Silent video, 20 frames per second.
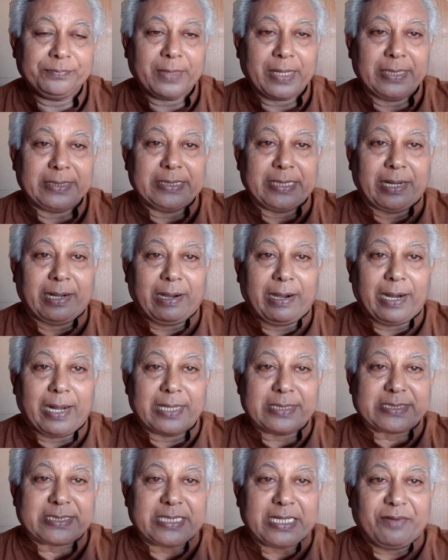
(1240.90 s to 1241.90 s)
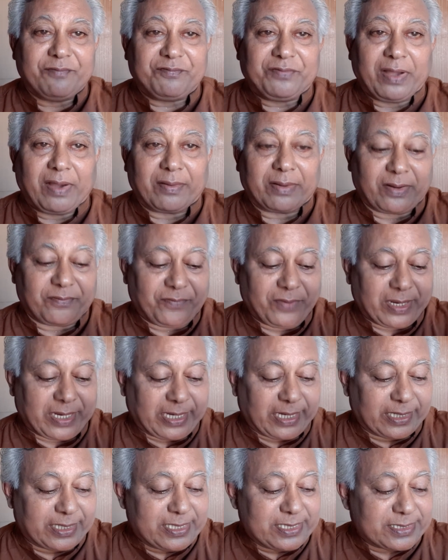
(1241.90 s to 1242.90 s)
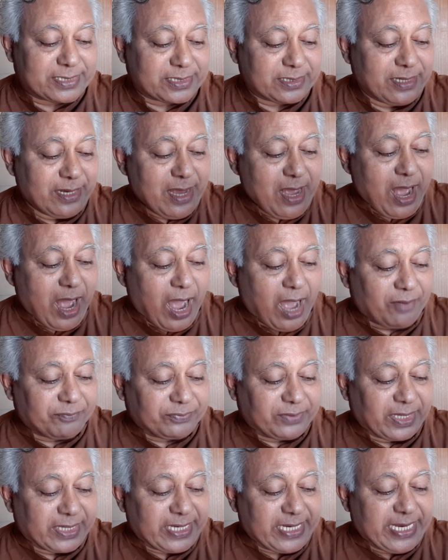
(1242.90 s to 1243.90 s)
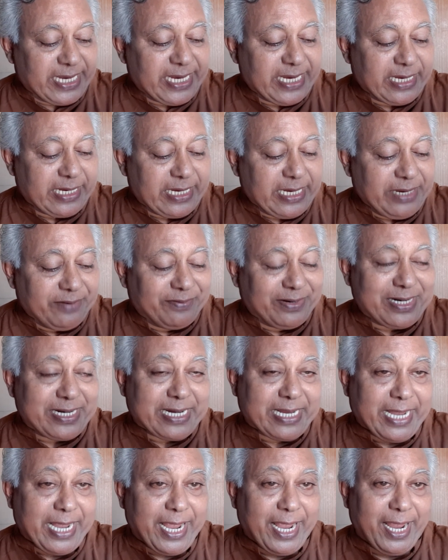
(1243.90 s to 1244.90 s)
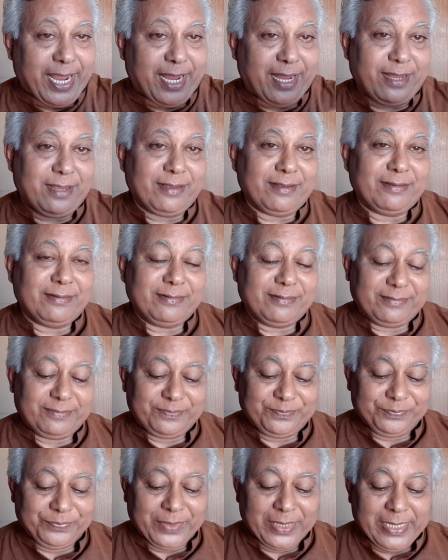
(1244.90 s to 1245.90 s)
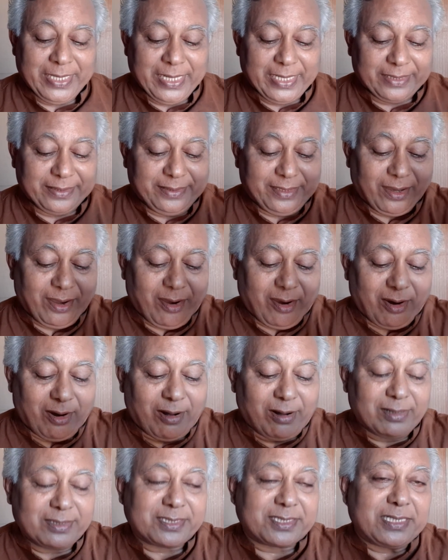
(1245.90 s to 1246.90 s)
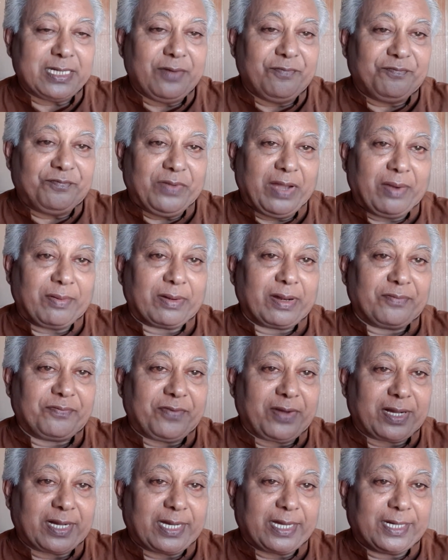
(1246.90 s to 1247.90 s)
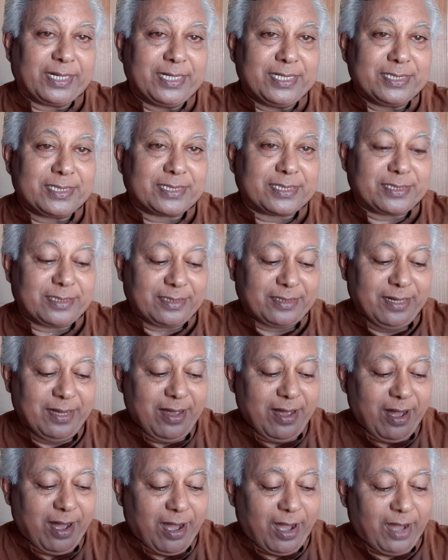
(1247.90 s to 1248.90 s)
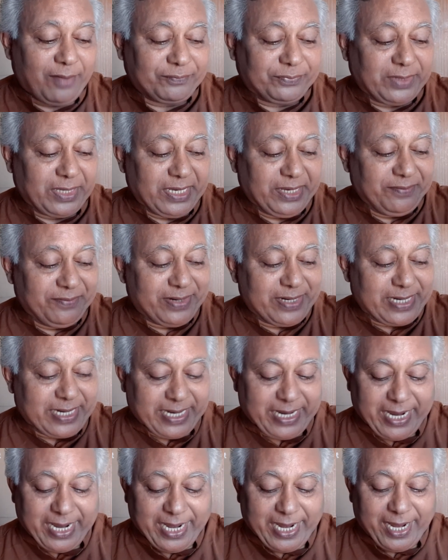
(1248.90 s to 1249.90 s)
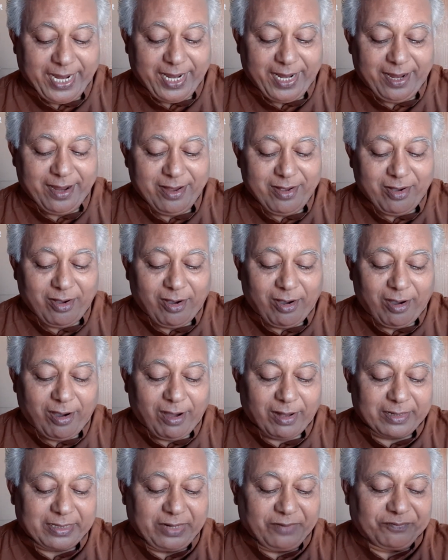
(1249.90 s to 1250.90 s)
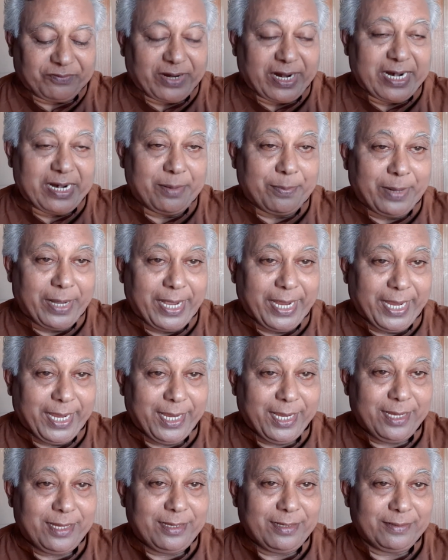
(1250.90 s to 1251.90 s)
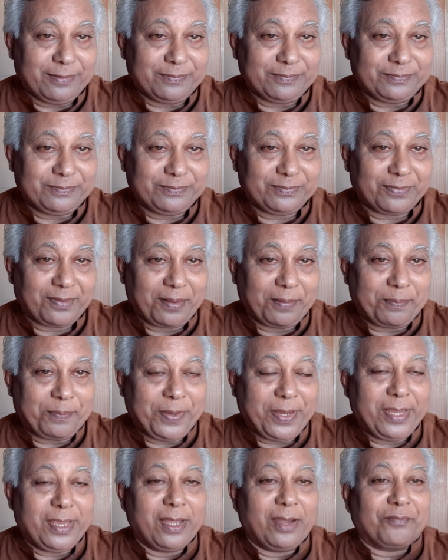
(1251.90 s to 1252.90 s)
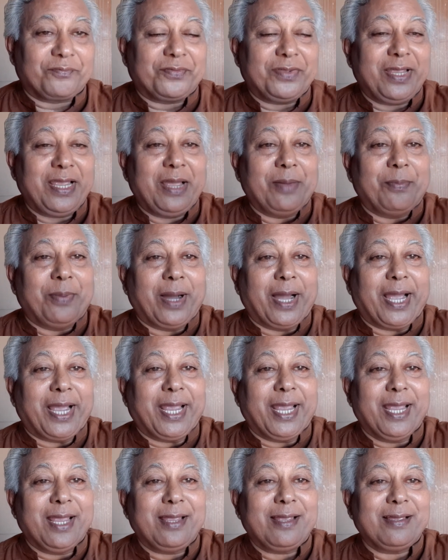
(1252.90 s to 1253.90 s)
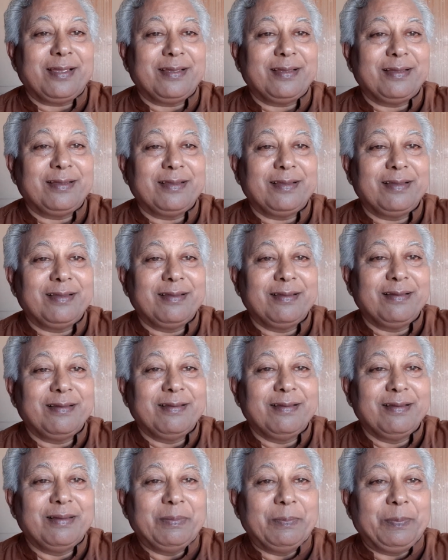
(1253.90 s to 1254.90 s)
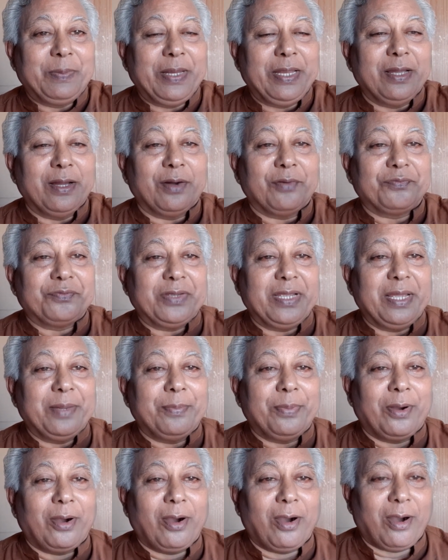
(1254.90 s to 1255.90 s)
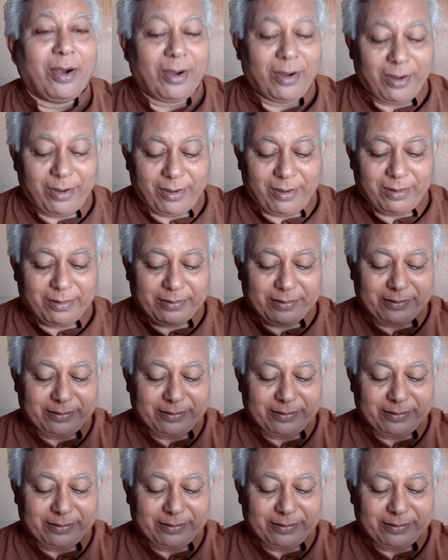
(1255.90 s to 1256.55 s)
the odds in favor of occurrence of the event A, the odds in favor of occurrence of the event A are defined by P of A by P of A bar.